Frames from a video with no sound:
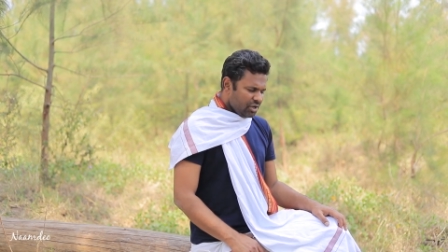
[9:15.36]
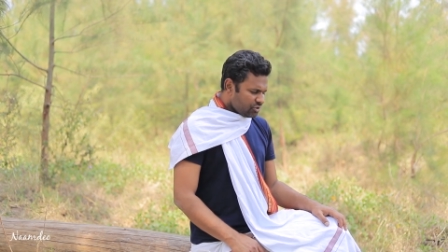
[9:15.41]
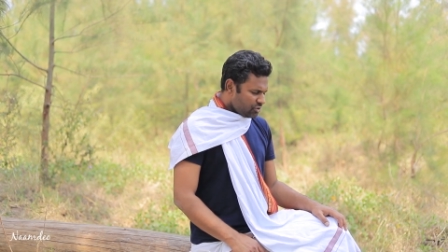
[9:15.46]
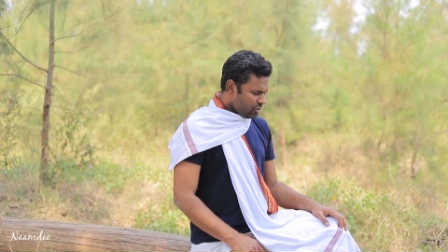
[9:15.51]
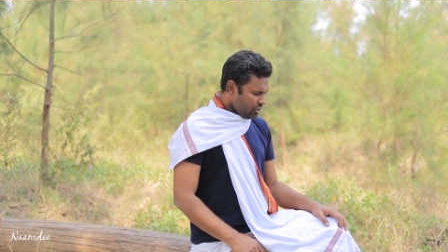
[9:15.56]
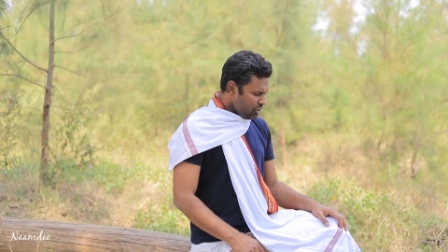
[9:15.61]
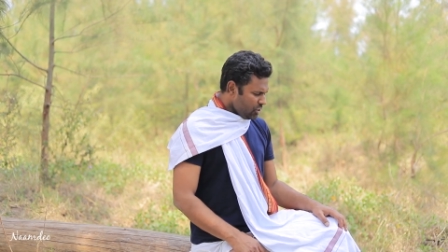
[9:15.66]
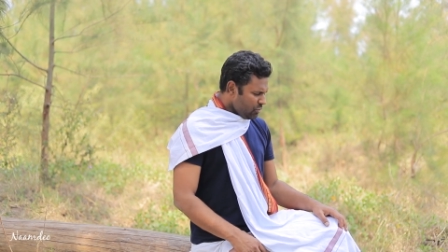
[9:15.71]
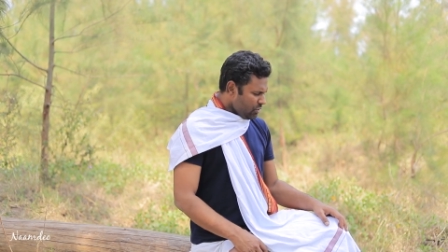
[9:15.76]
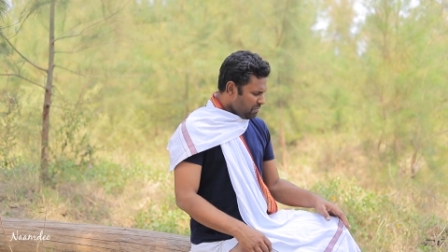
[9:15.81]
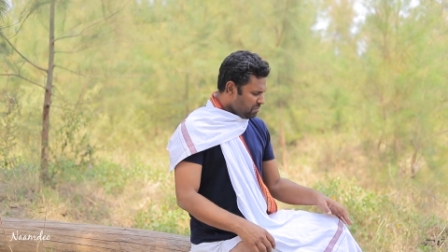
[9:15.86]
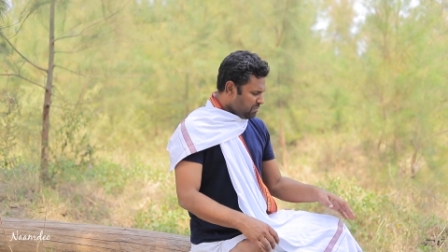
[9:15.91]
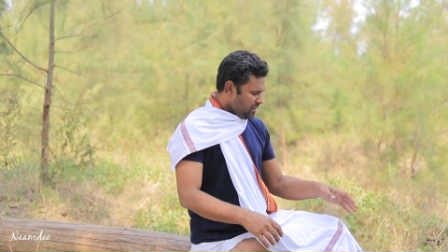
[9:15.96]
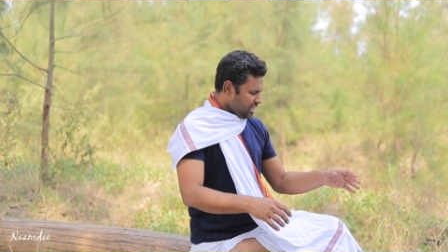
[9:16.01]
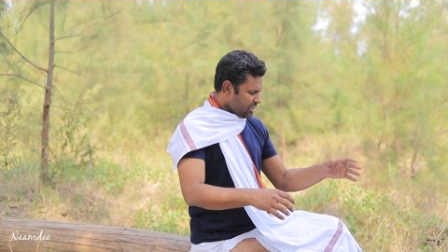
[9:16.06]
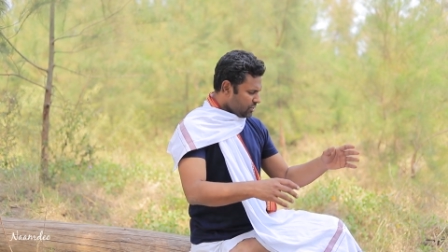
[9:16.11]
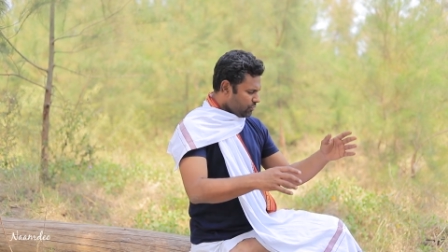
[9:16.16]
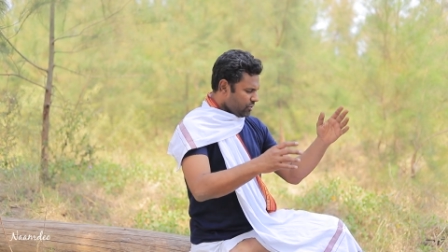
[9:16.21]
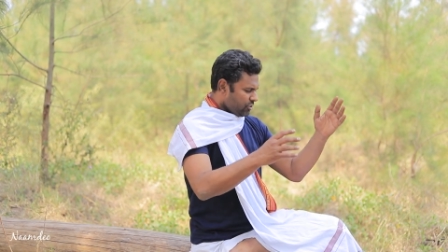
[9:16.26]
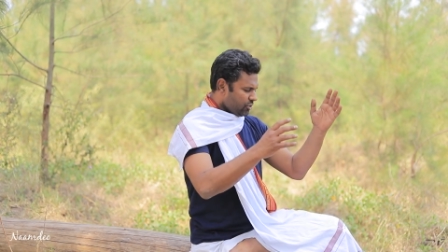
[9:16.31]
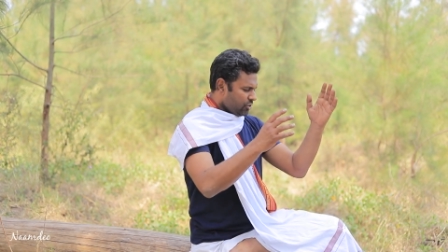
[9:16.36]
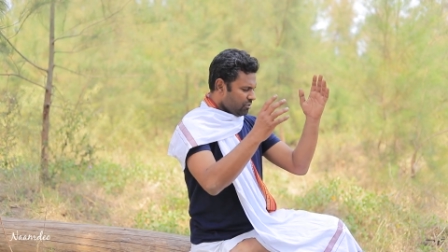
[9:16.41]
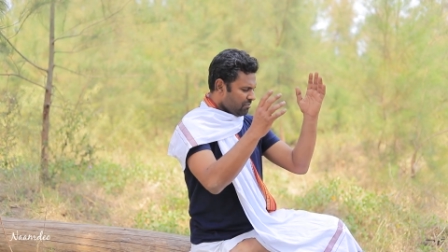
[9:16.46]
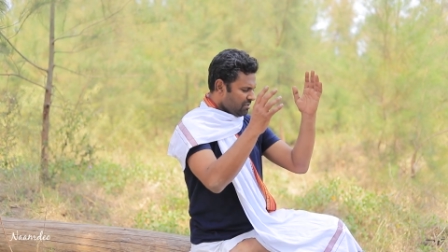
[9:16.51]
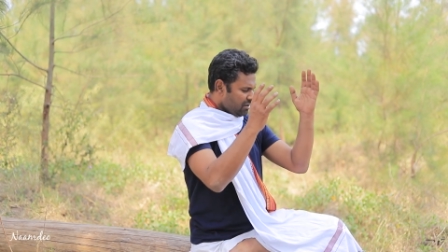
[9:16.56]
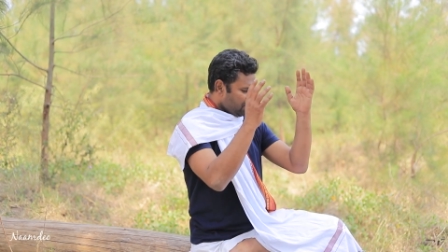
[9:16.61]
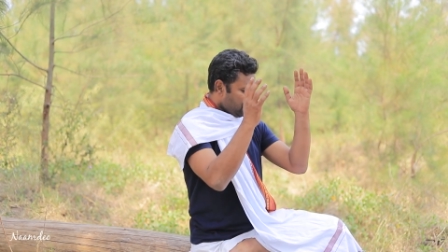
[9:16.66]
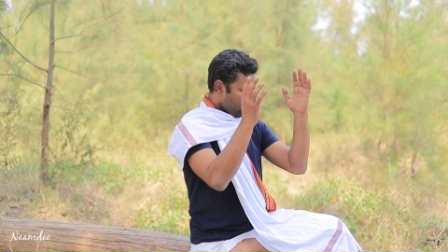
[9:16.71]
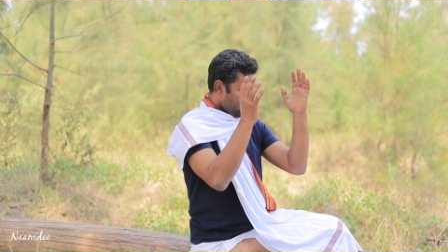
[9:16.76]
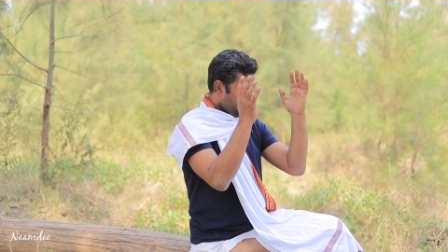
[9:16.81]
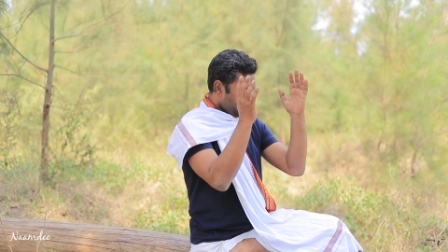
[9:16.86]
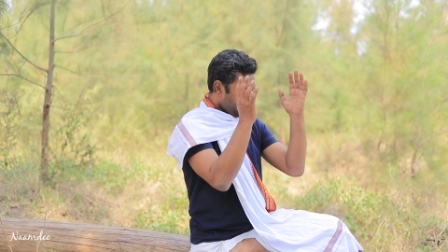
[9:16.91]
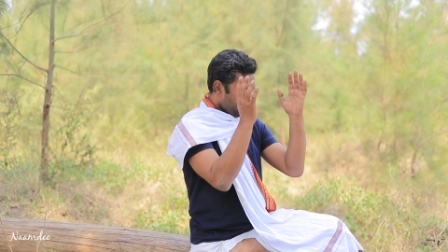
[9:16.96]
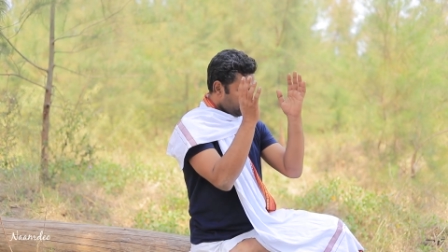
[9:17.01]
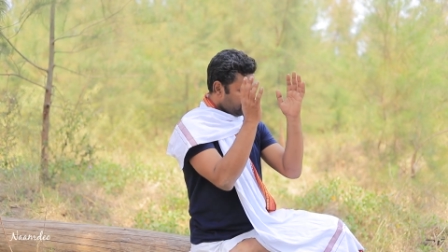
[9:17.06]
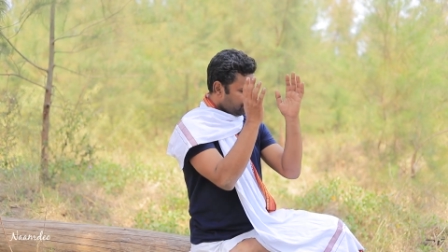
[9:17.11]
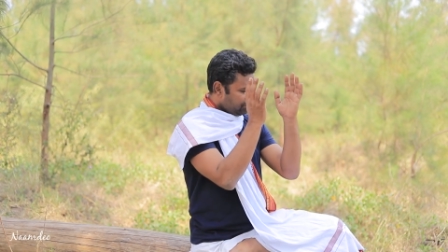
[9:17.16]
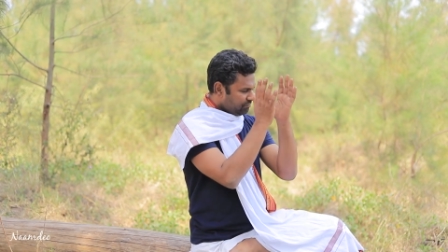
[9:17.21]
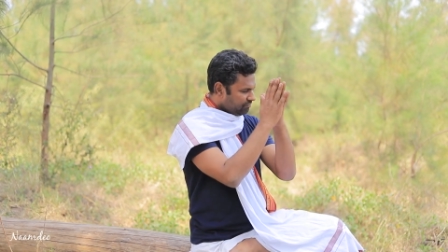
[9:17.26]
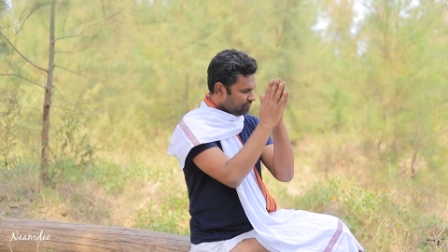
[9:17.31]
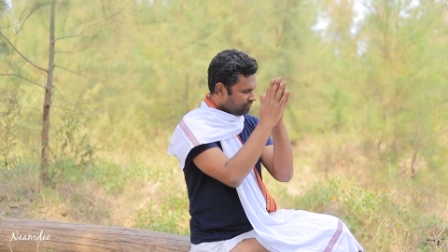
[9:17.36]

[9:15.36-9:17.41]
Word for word: So you are blessed with human body